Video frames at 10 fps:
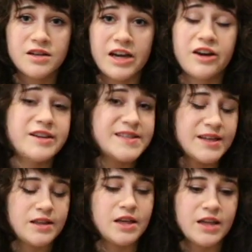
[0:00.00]
I honestly
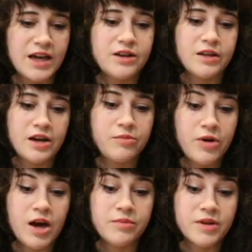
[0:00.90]
think he had a lot of
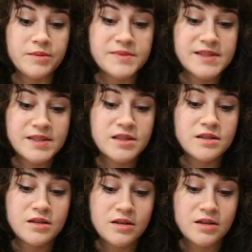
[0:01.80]
problems.
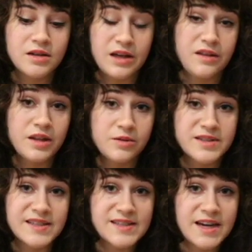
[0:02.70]
I think he
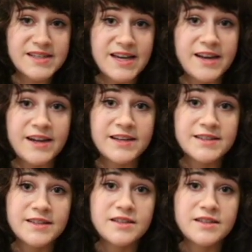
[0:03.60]
was a sex addict.